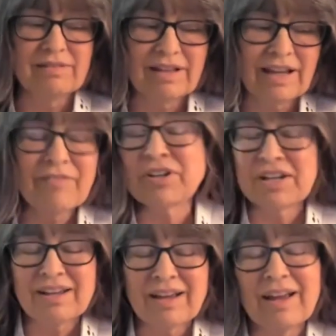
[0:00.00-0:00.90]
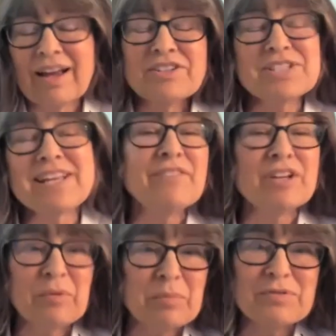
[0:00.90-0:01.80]
I just have a
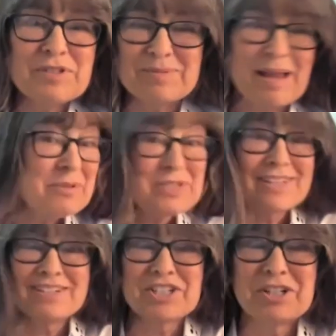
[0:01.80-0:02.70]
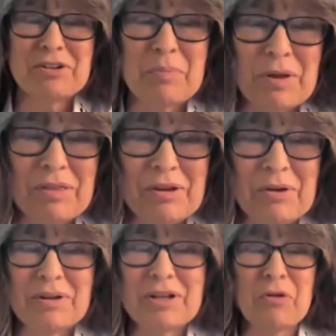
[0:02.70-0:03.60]
number of tips. I'm just going to share them with
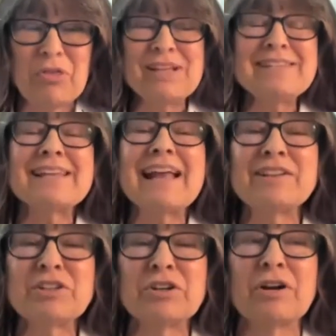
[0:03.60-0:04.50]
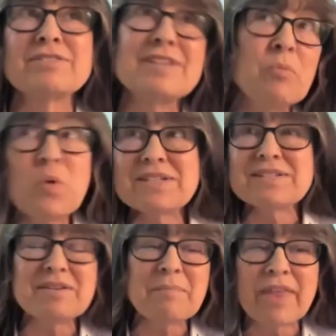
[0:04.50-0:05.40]
you. Things that I learned, some
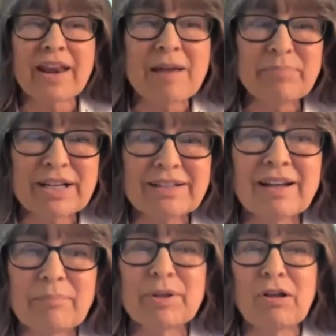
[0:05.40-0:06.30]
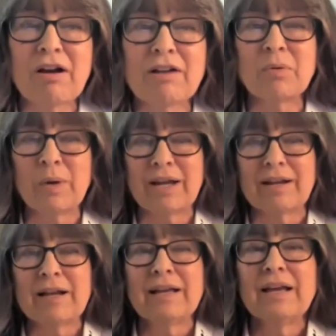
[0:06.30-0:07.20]
wisdom that I picked up along the way.
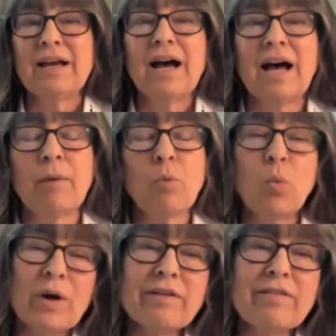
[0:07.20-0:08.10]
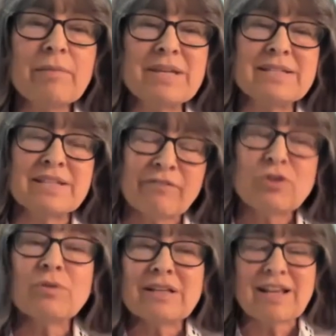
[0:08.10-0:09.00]
One of them is, if
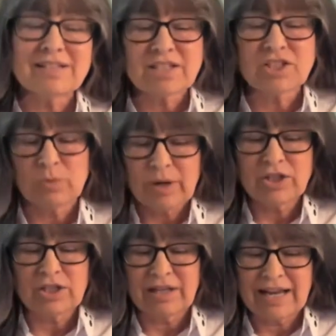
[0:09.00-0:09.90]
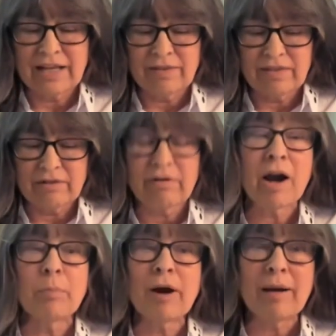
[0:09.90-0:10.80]
you're in that situation and there
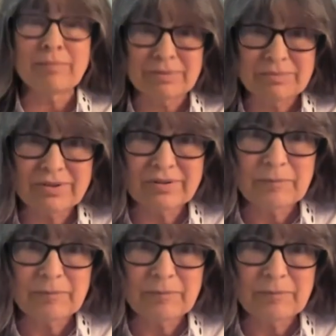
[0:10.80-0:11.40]
are problems,